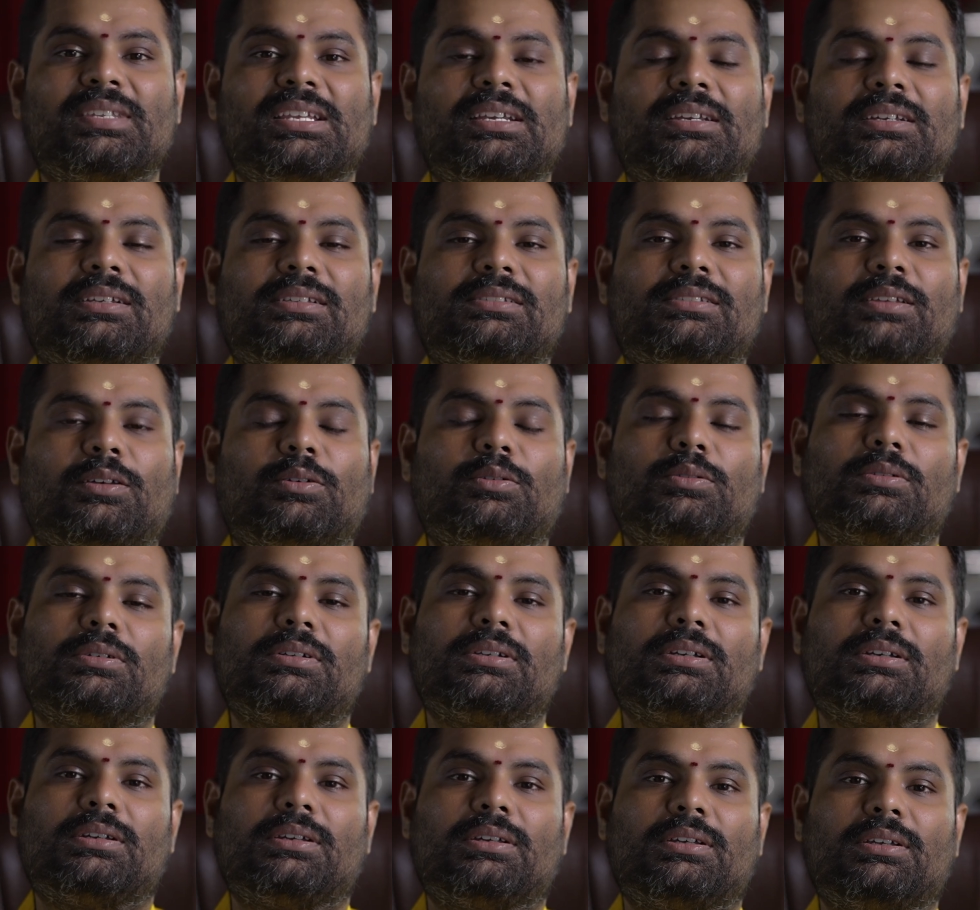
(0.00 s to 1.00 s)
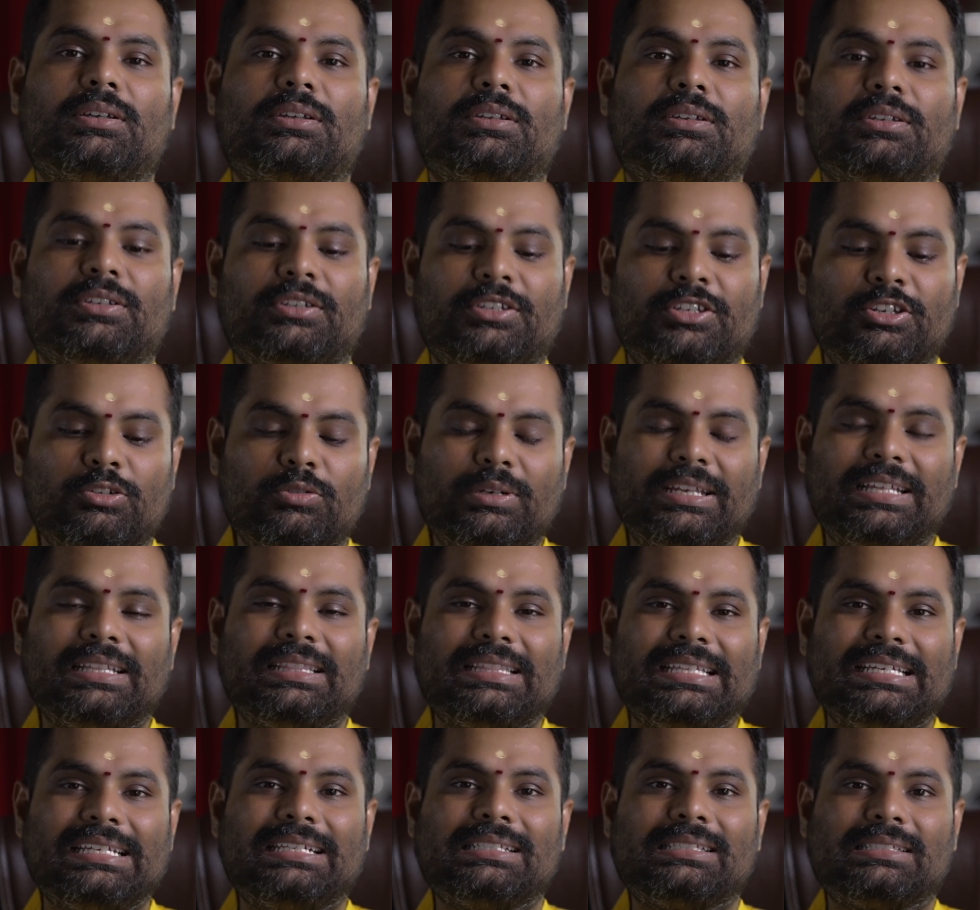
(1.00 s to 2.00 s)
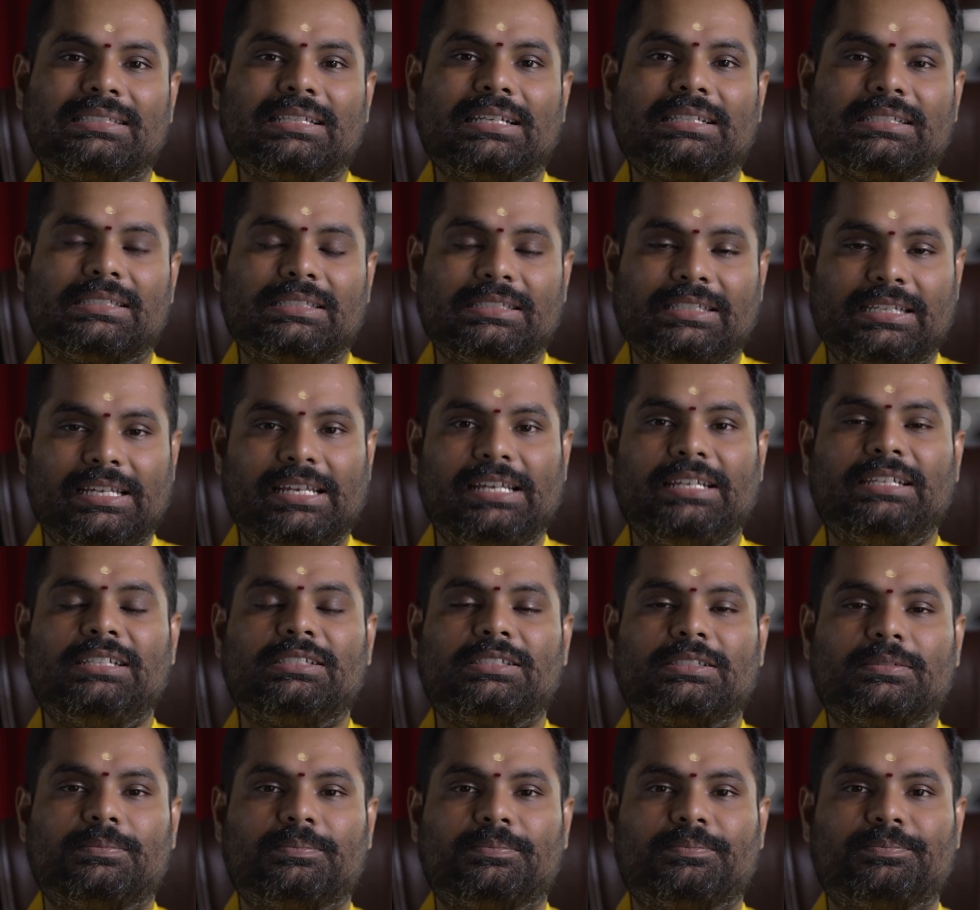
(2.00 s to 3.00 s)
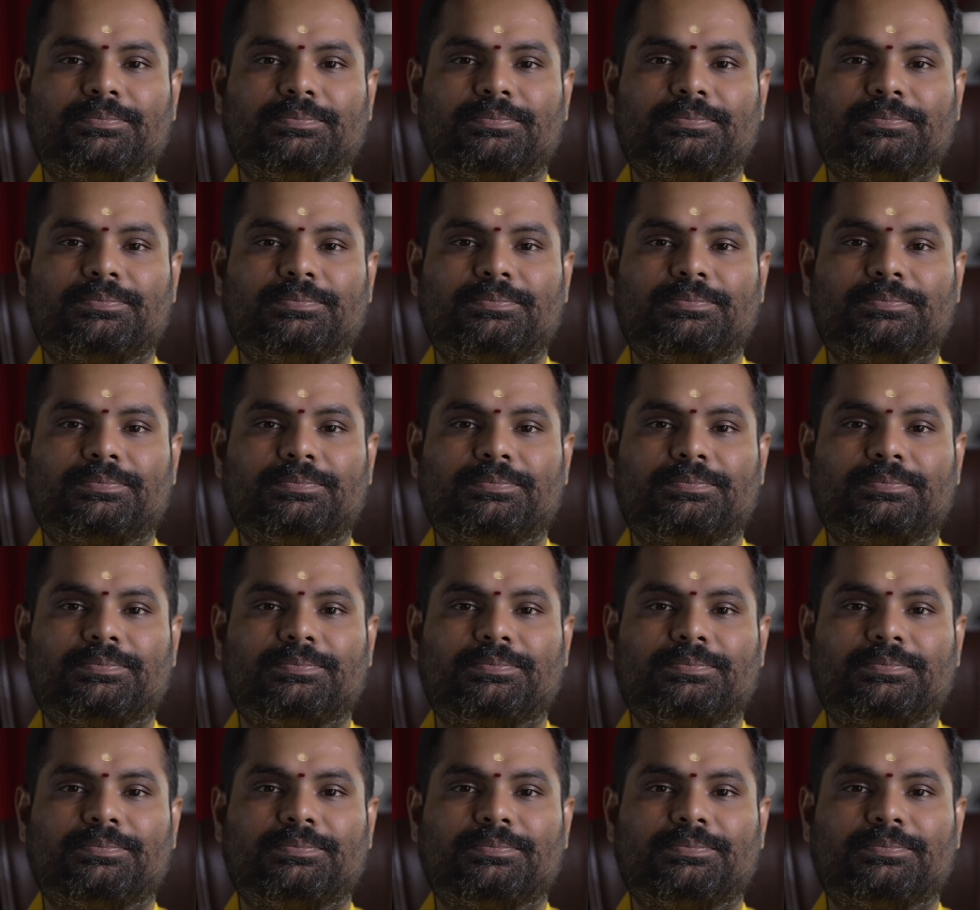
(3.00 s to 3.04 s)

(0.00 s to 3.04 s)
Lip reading: So during these 6 days,